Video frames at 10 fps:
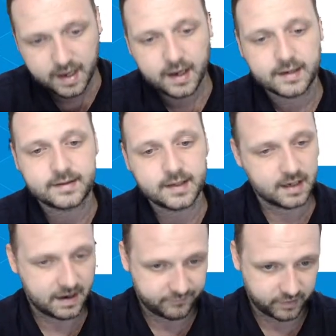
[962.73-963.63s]
It didn't
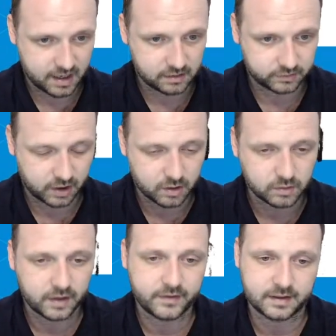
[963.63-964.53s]
have Ronaldo,
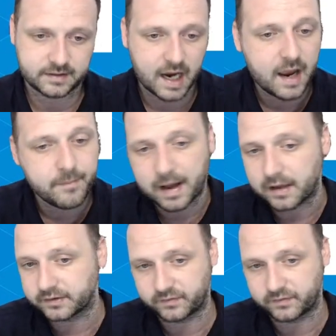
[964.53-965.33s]
and the entire balance